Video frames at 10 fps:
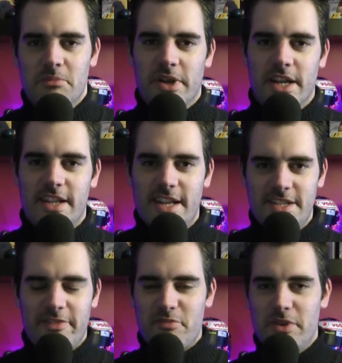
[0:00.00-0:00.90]
But
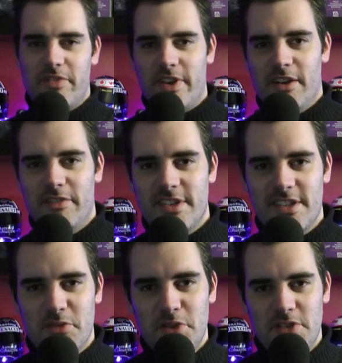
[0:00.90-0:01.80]
that's it from me for now, for this
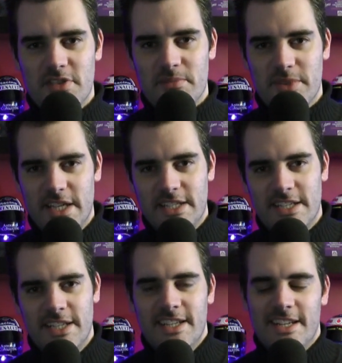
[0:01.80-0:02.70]
little news update.